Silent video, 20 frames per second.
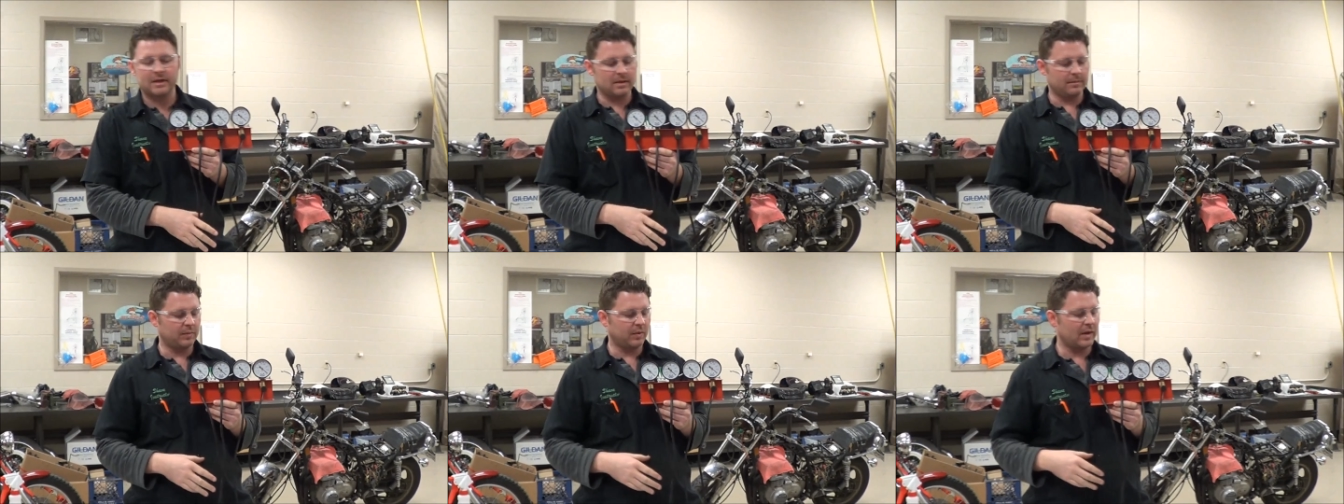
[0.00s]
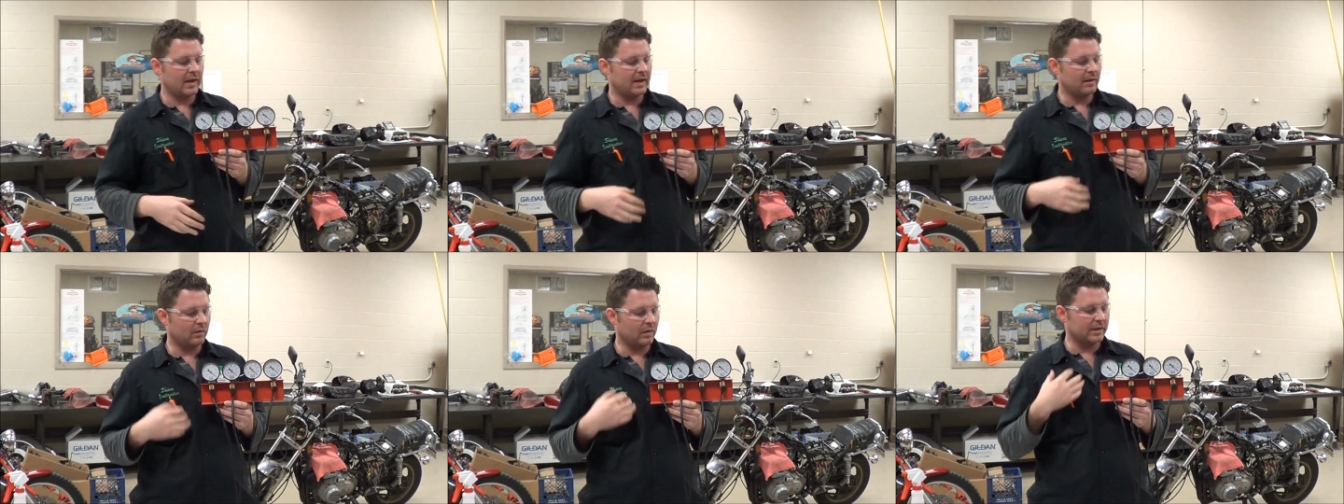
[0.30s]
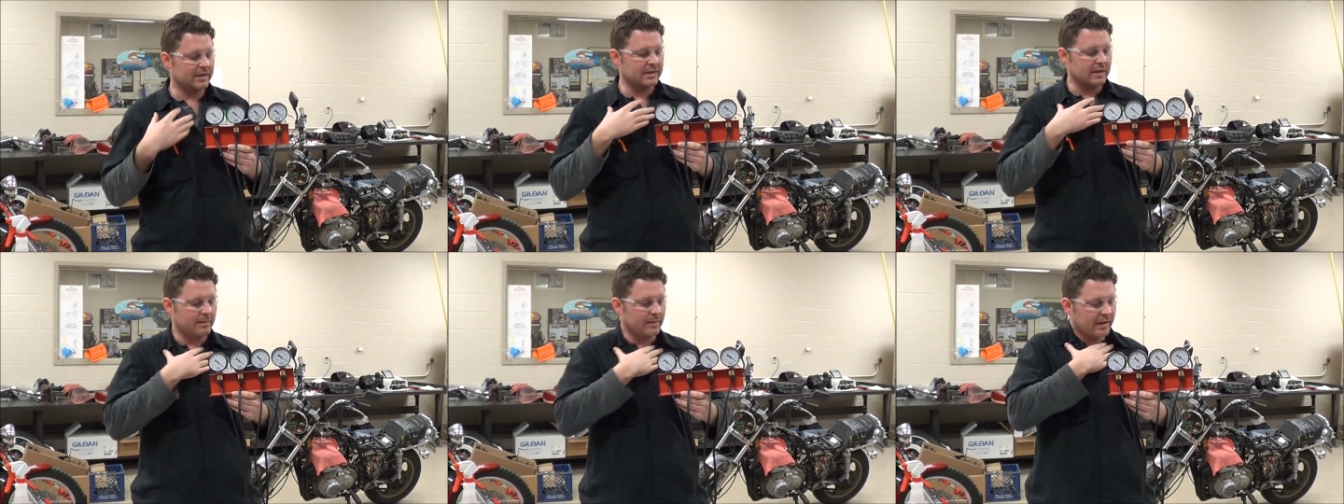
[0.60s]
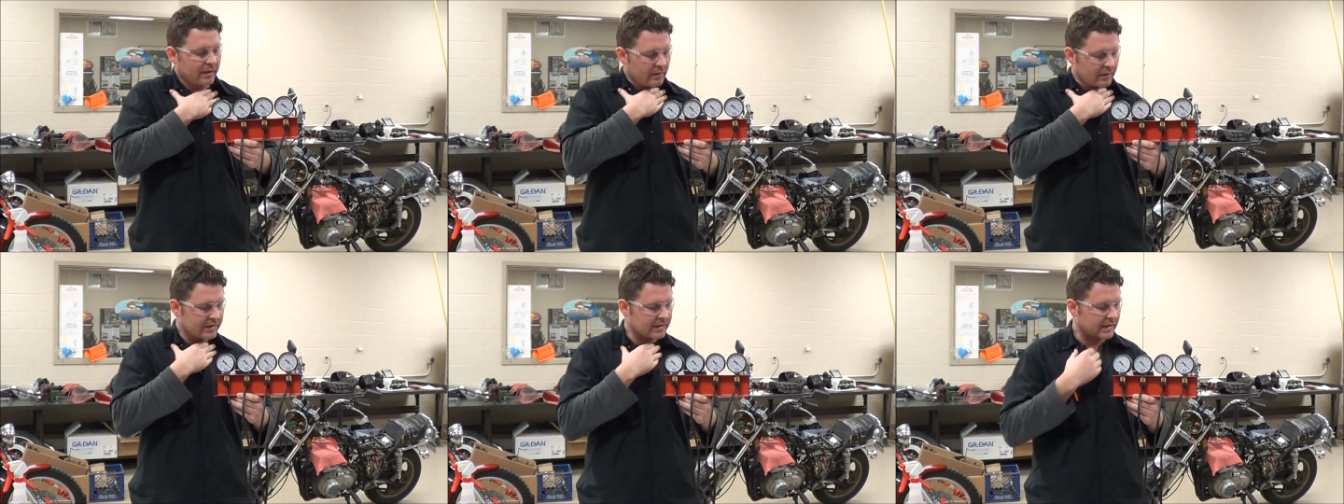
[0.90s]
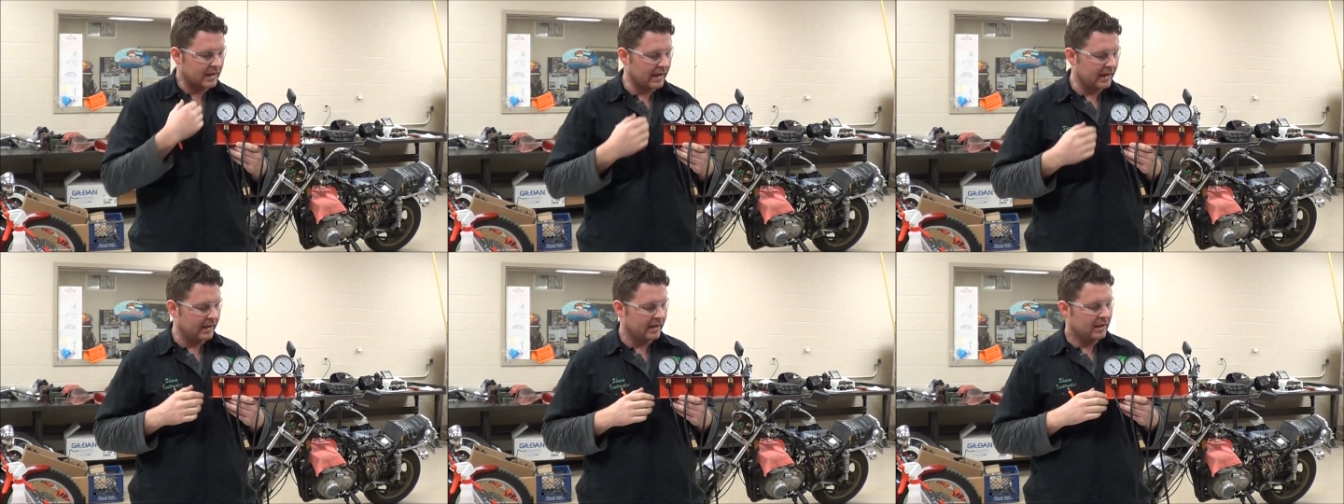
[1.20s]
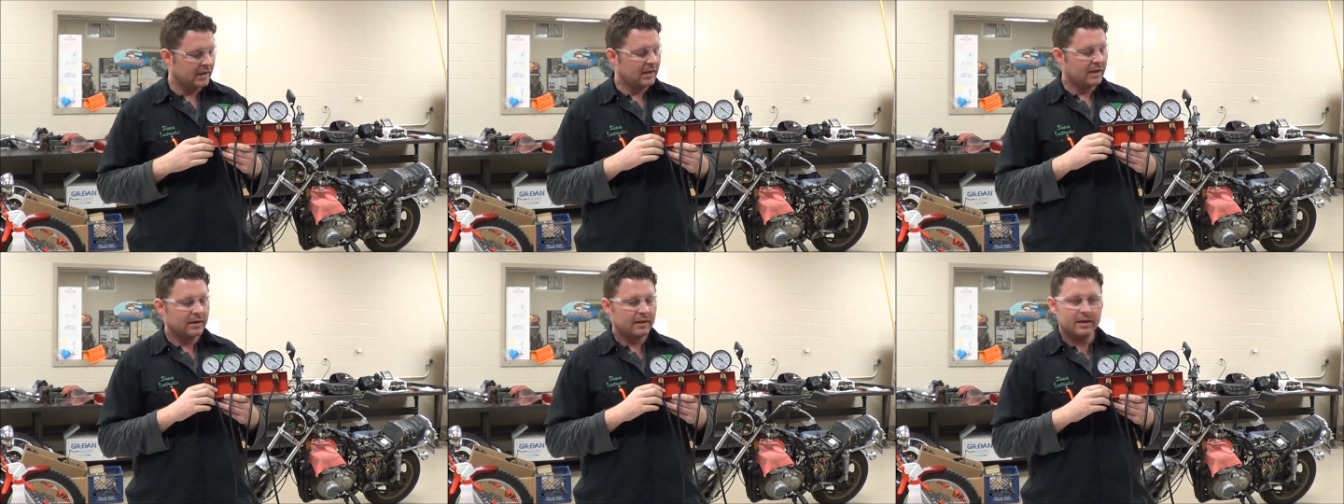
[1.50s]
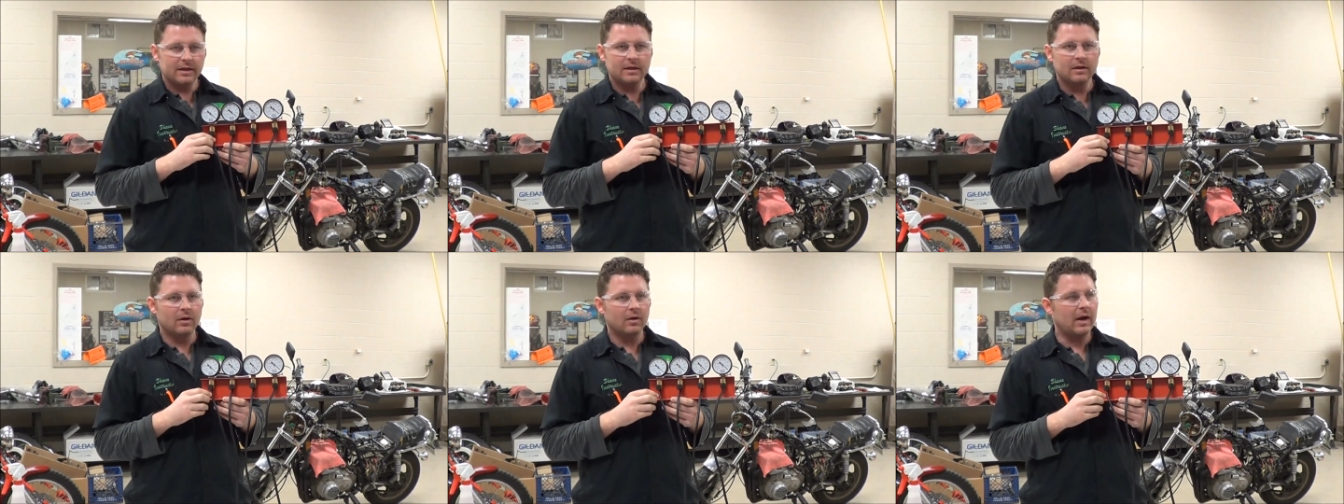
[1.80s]
complaint where somebody will say,
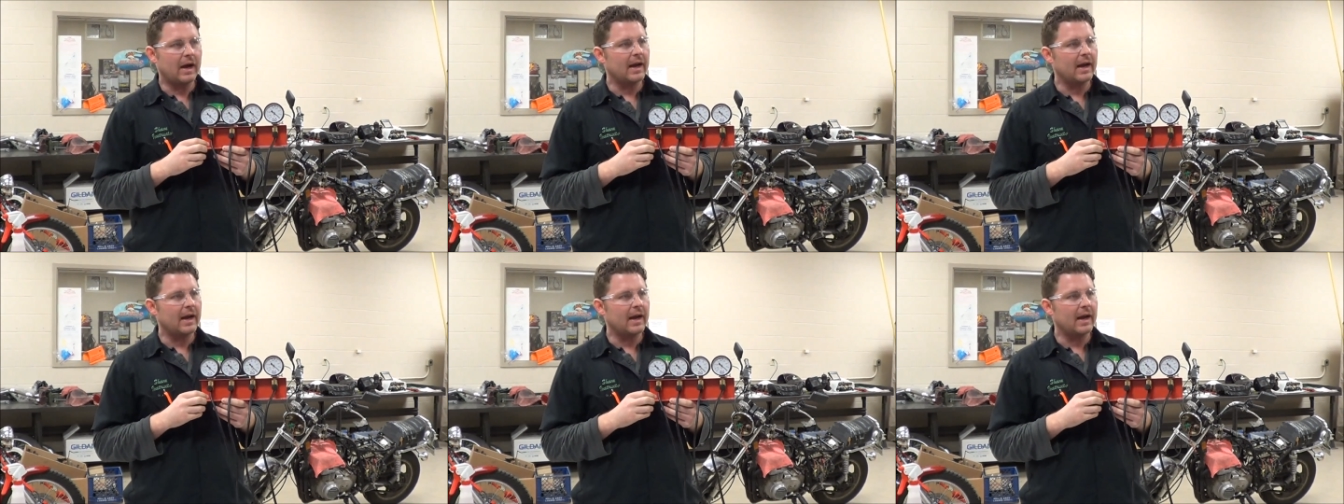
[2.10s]
you know,